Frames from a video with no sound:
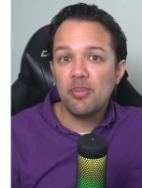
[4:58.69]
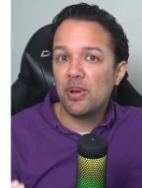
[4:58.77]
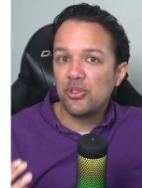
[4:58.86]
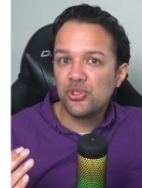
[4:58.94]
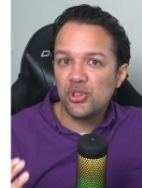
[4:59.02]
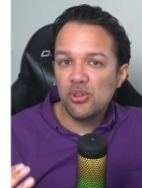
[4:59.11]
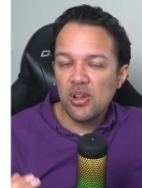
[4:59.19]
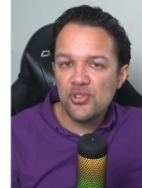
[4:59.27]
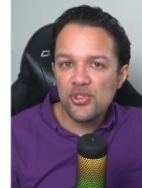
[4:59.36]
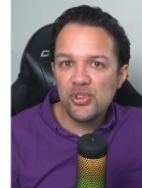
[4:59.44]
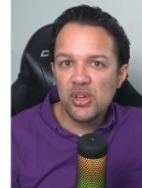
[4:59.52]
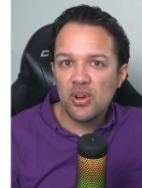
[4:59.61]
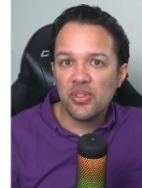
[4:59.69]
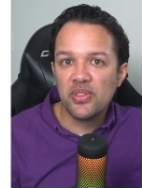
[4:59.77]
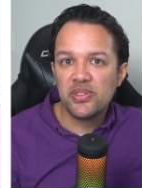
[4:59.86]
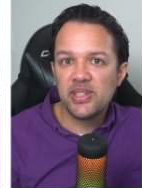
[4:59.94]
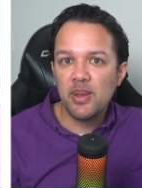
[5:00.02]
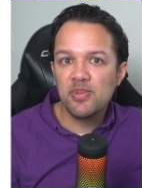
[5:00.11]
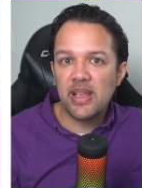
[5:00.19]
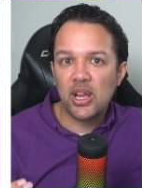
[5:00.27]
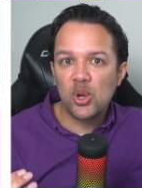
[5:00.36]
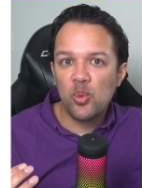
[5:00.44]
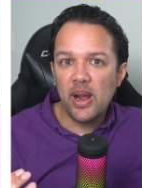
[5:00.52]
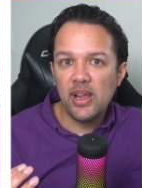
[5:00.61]
but two hundred neurons seems like
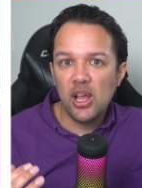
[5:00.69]
quite